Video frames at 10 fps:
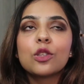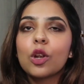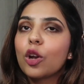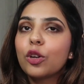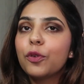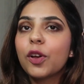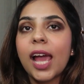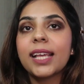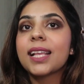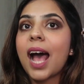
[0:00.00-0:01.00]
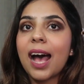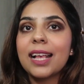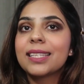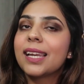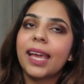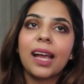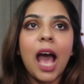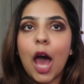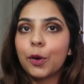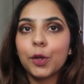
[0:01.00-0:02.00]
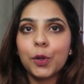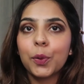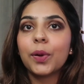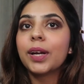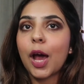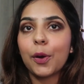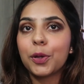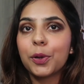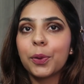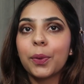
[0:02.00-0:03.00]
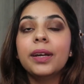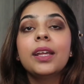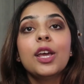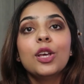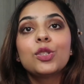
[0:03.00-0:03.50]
So a lot of you guys asked like, how do you do it, how do you do it.